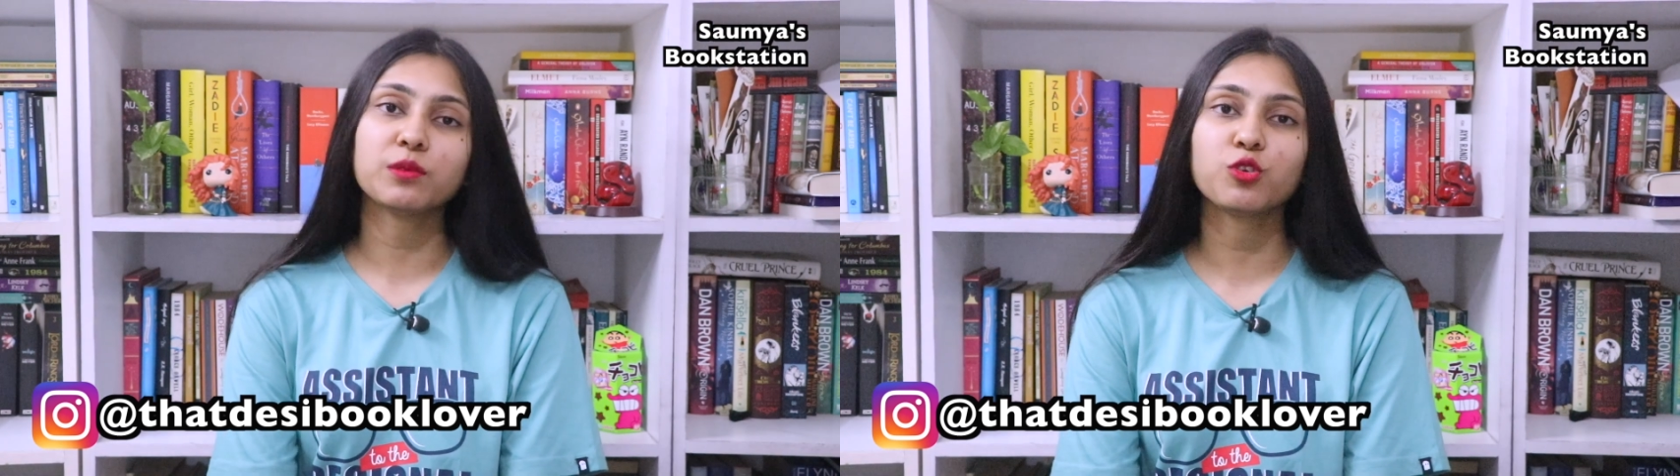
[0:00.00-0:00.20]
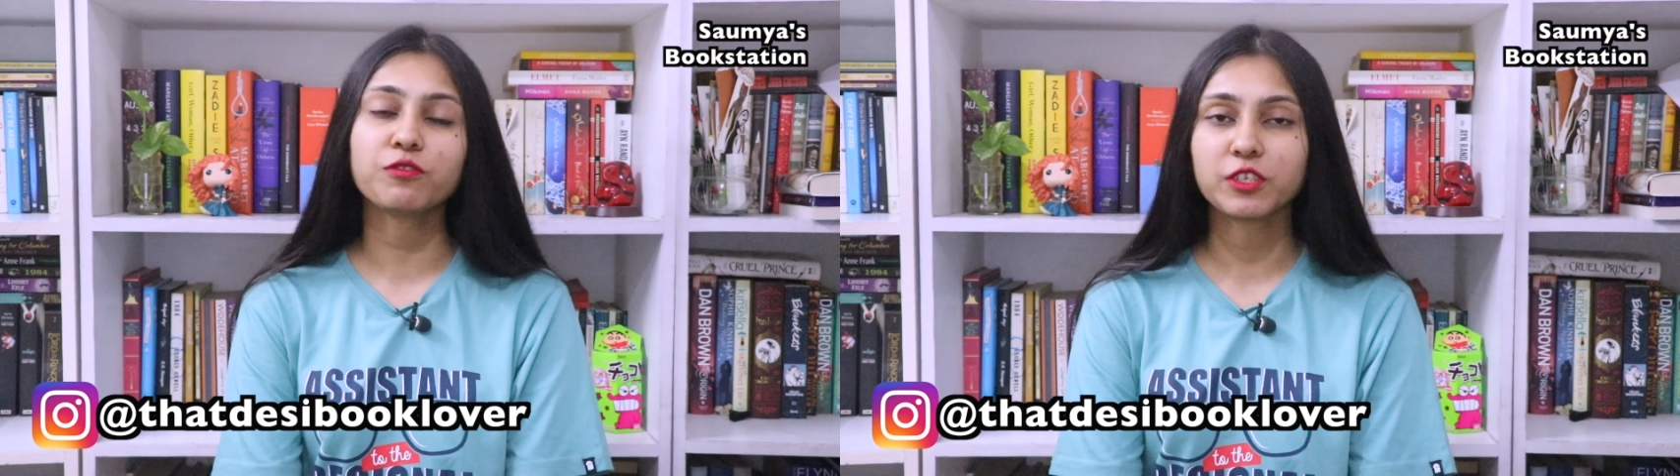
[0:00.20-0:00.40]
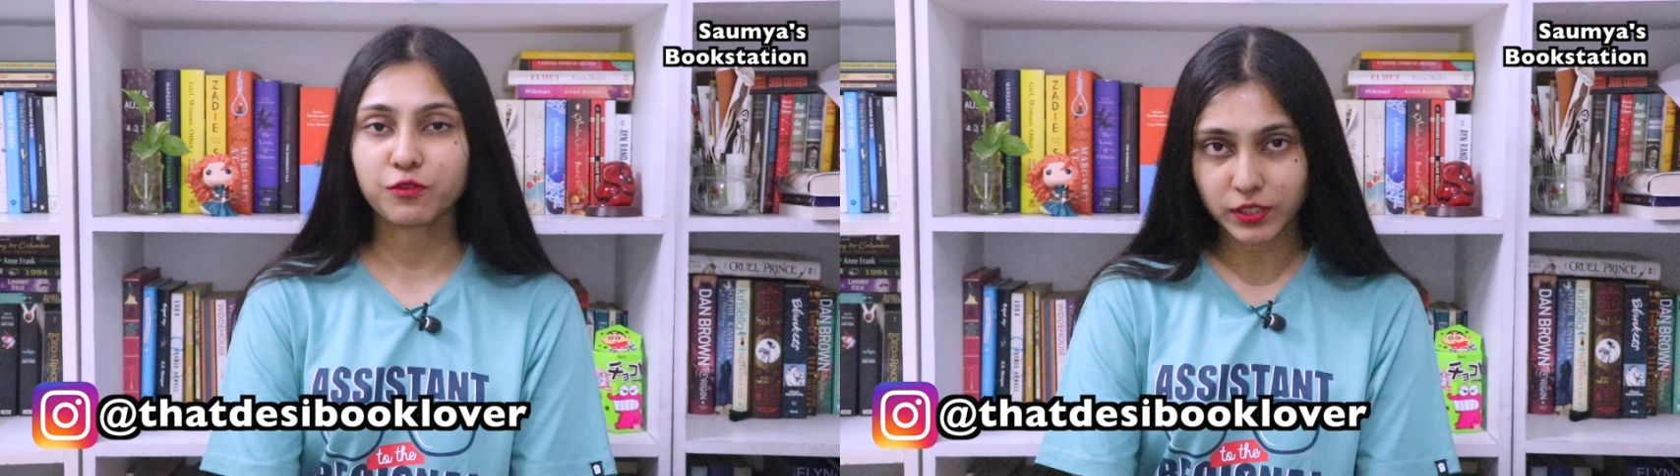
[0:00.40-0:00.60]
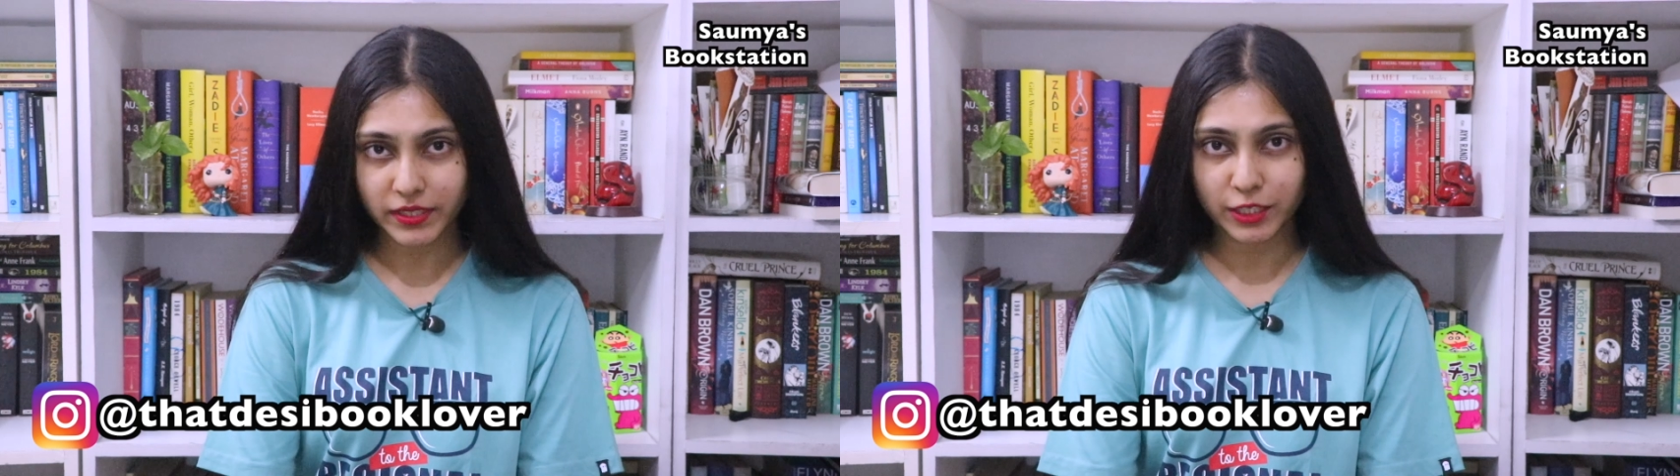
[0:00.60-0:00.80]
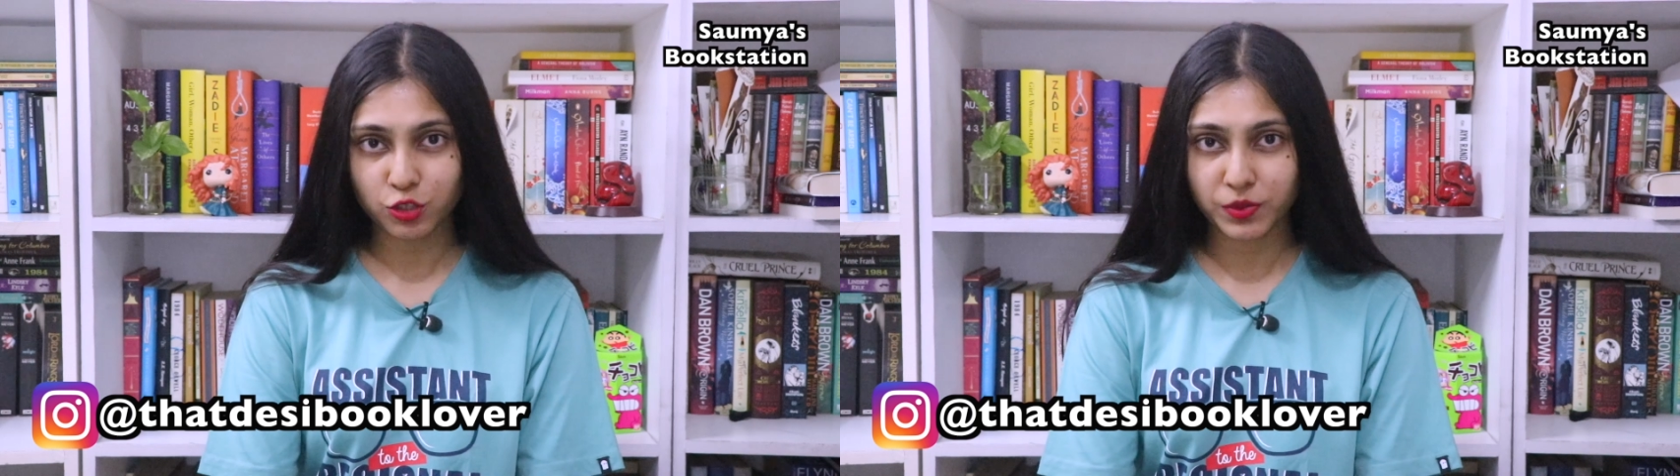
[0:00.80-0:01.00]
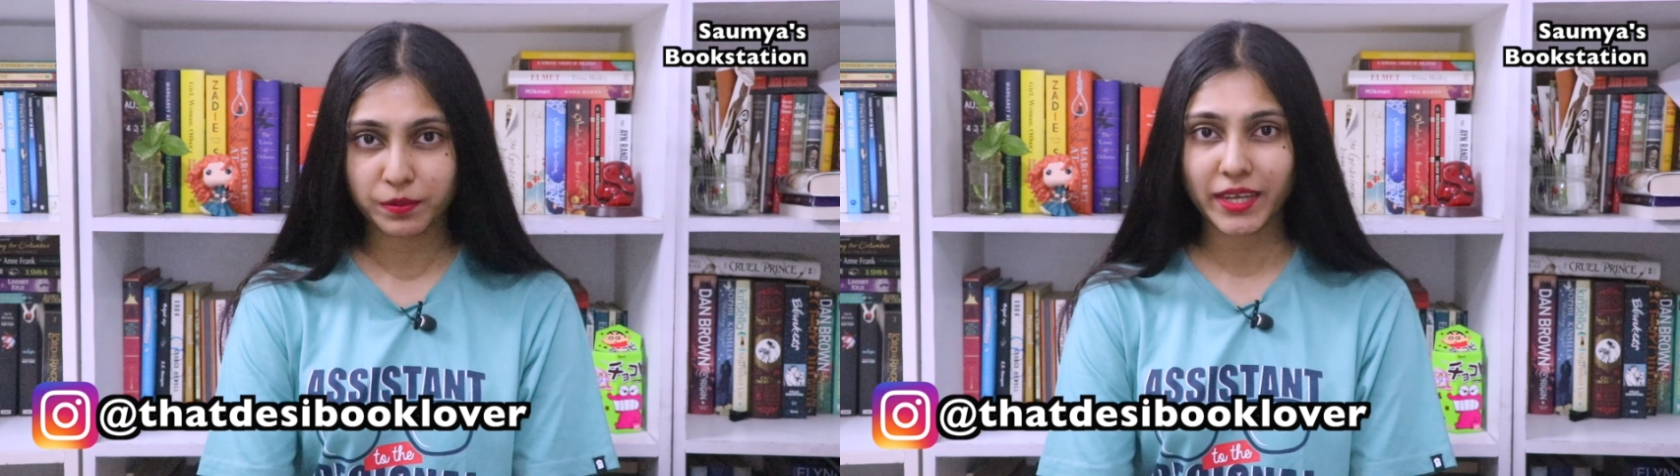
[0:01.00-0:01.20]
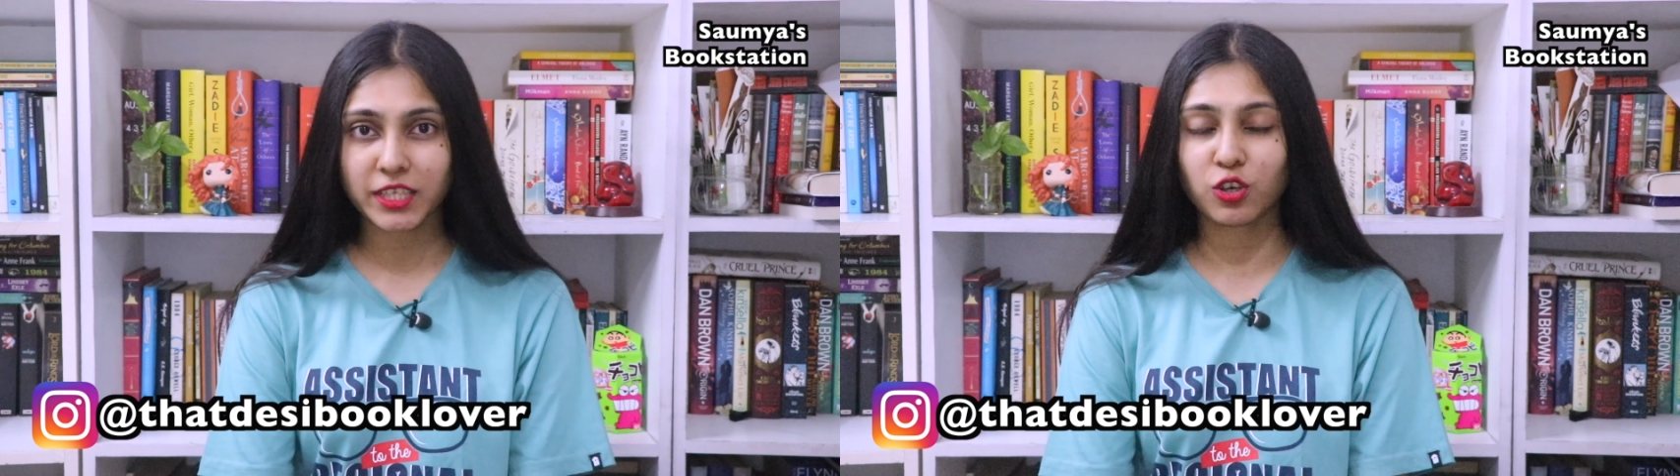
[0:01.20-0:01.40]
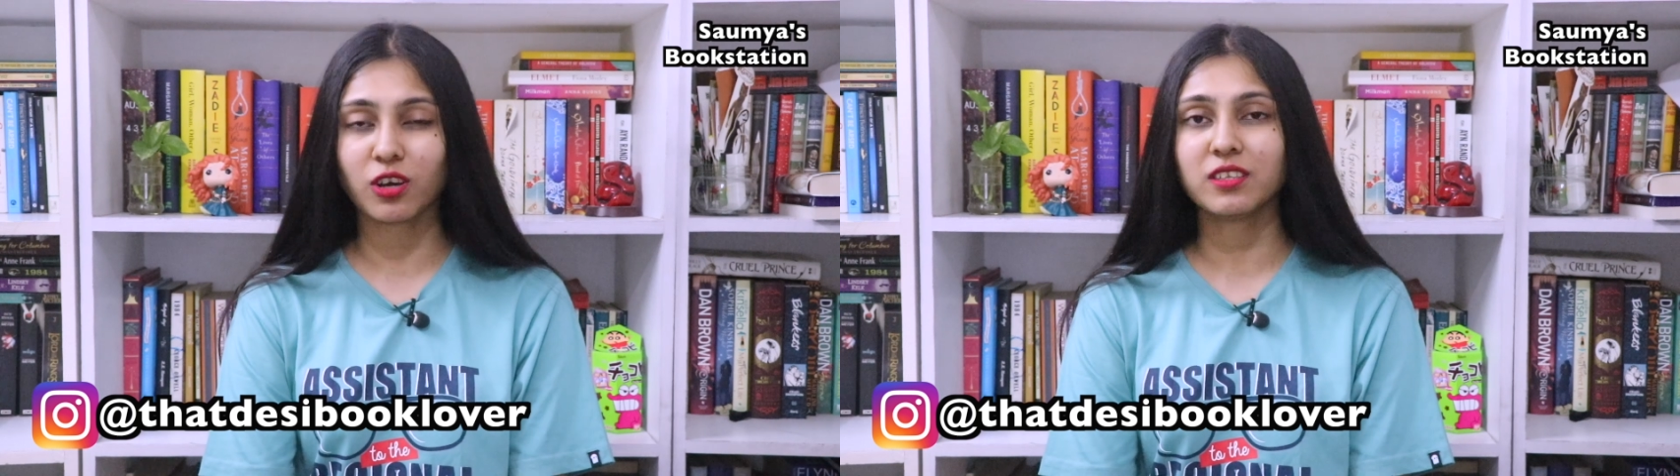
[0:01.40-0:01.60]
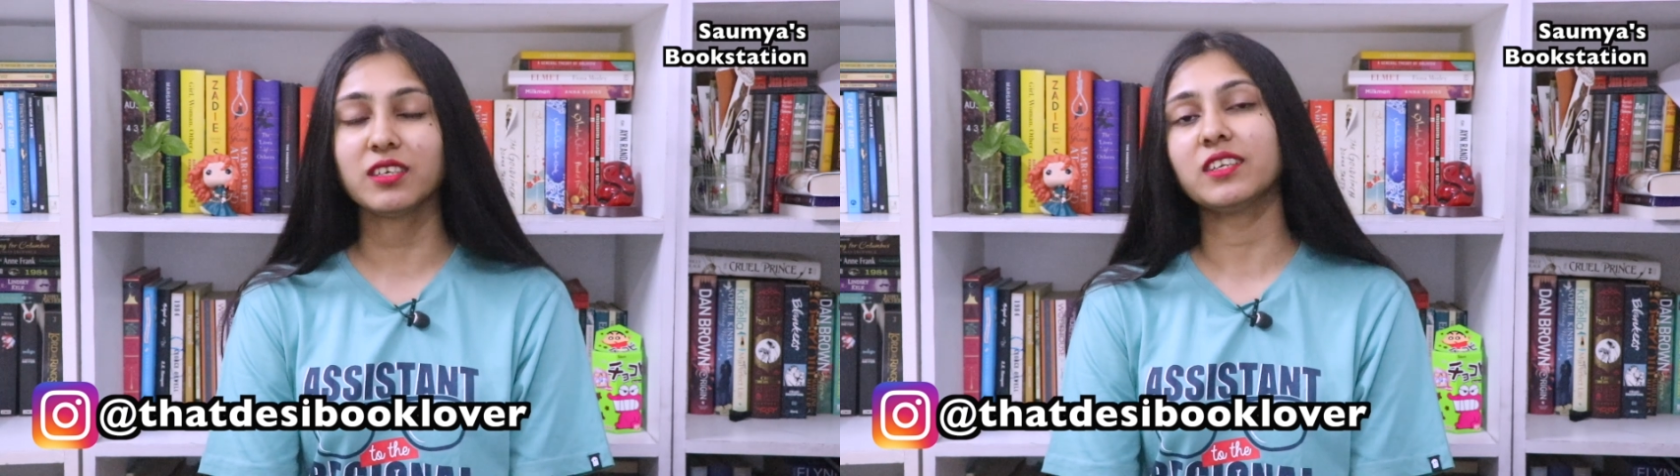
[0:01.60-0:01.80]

a book which was sent to me by the author,